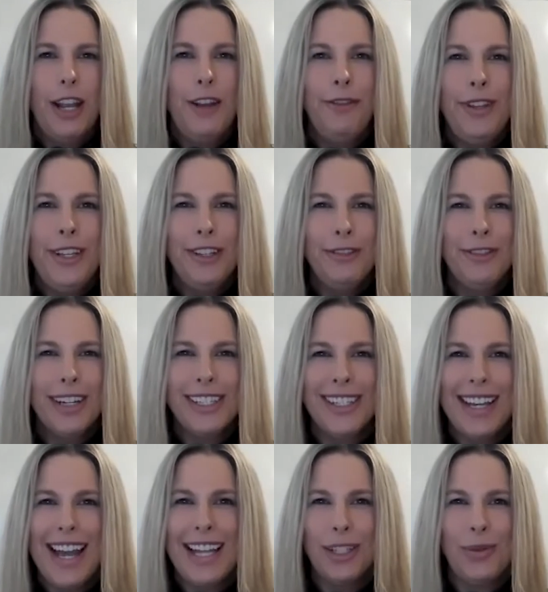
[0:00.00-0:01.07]
If this
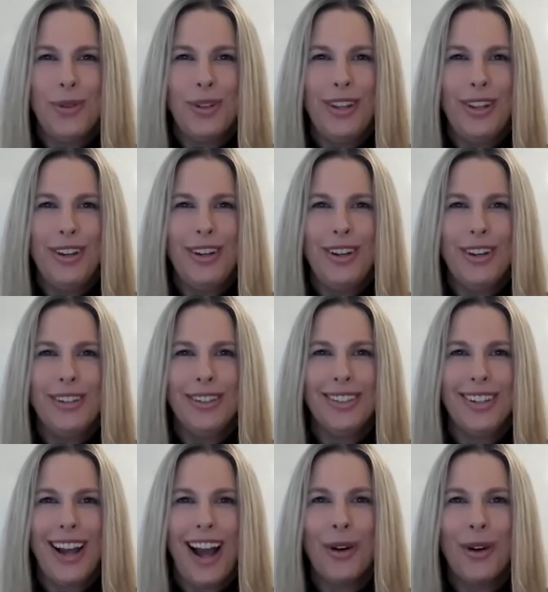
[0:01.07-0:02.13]
resonates with you,
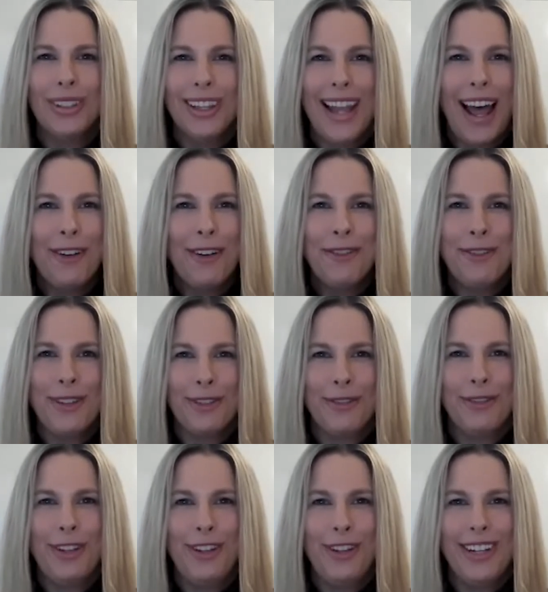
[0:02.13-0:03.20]
I would love
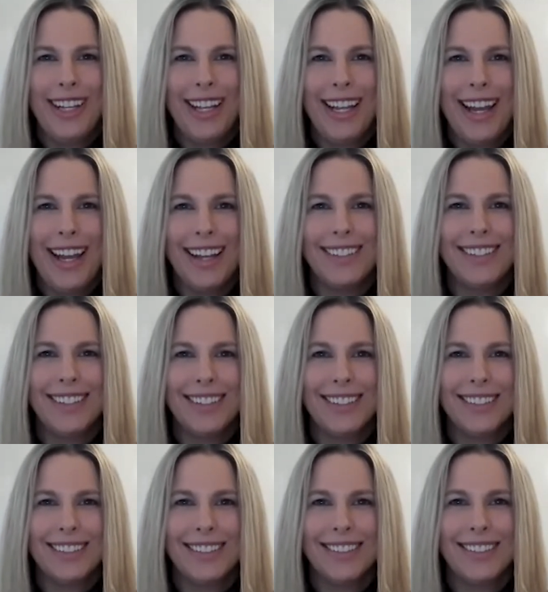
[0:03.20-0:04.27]
for you to connect.
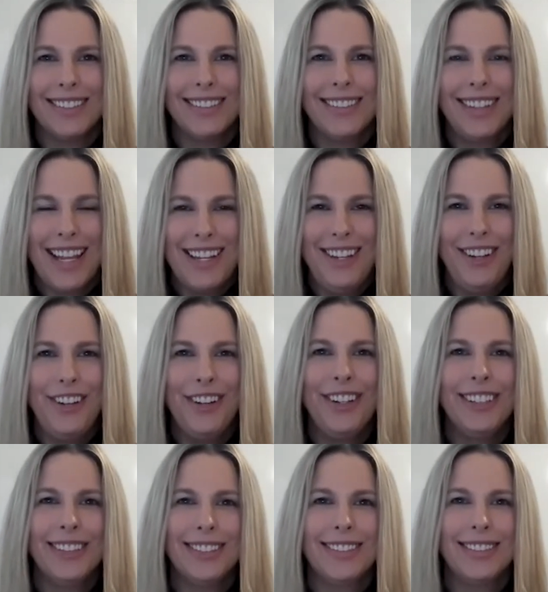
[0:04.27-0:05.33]
Thank you.